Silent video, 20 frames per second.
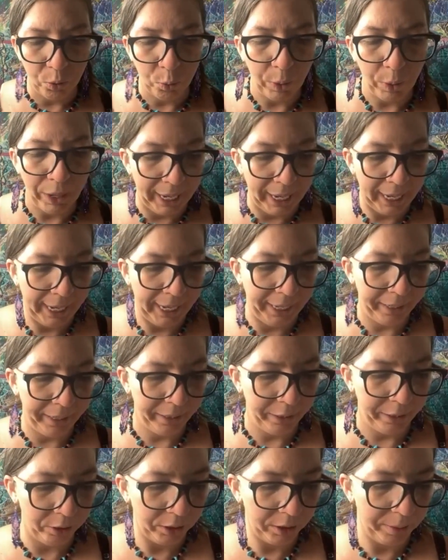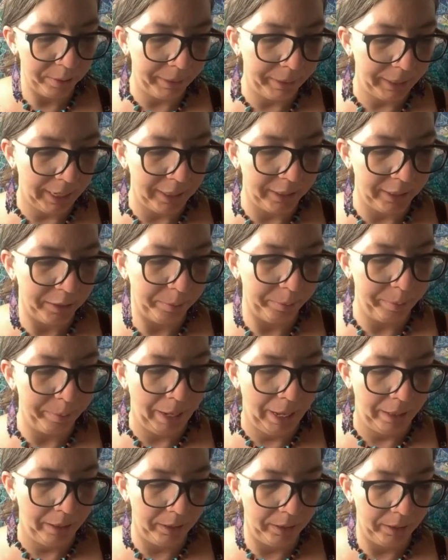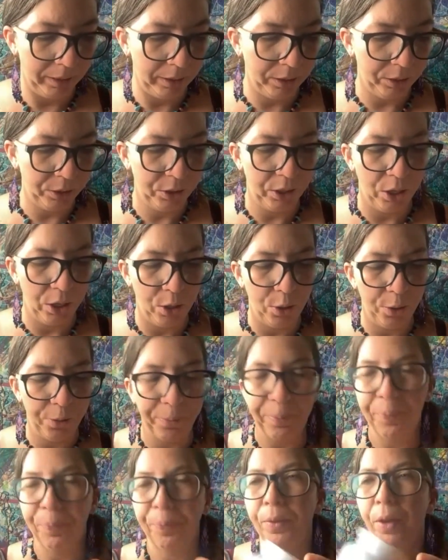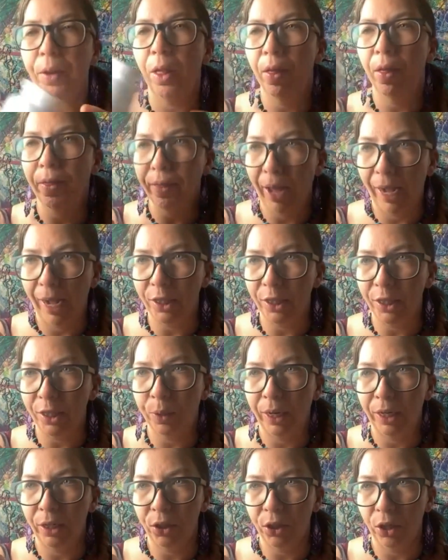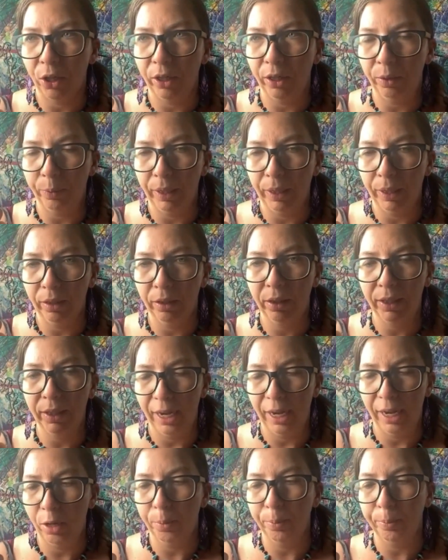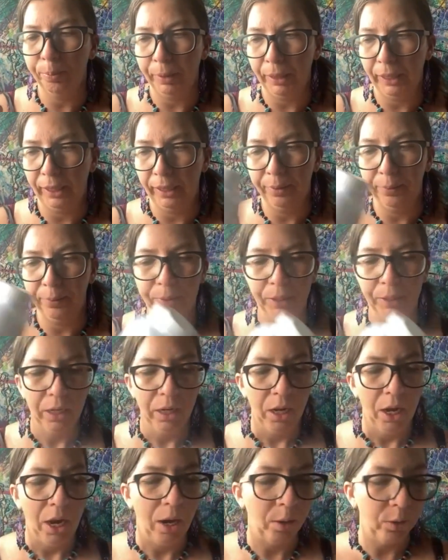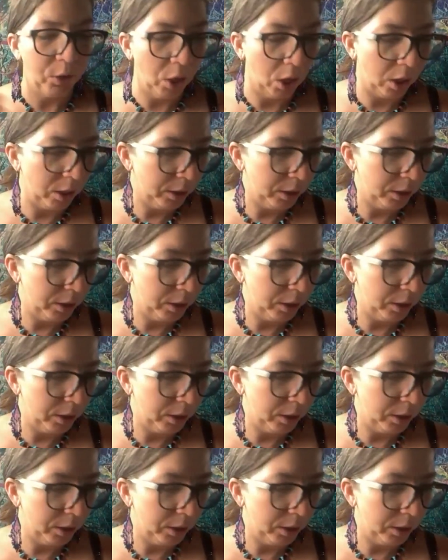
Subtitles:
way that your stomach has to be balanced. So that's what I started with to help me. I was